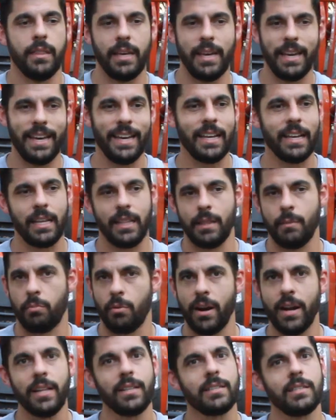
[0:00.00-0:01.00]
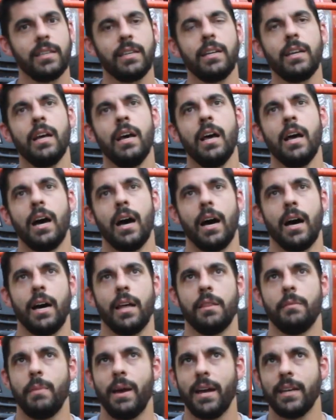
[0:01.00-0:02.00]
It and the Branson,
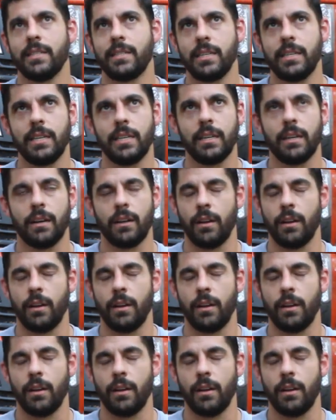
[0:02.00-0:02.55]
the Mahindra